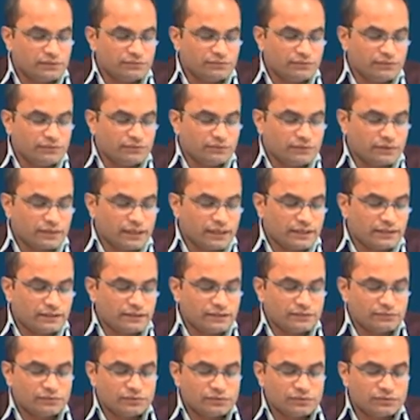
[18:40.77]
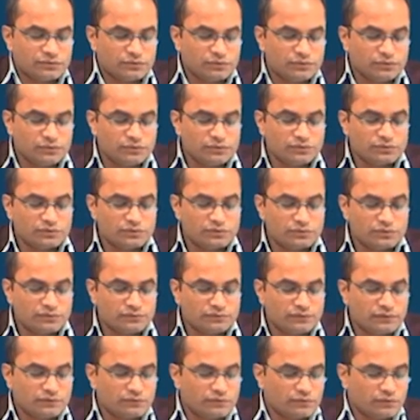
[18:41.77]
We will write down the solution
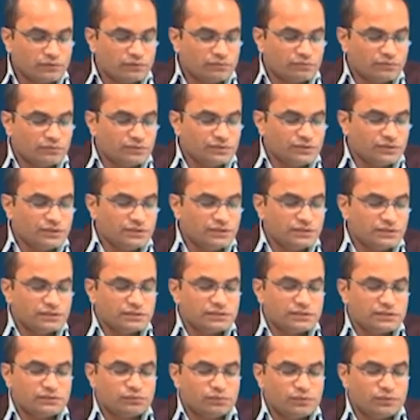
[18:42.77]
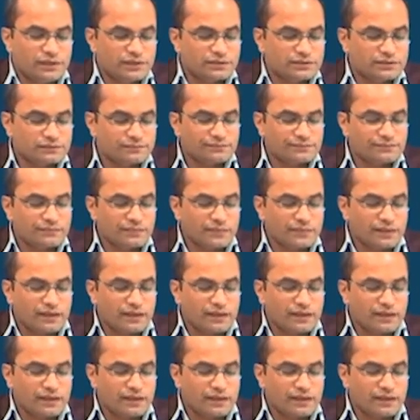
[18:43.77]
of our homogeneous equation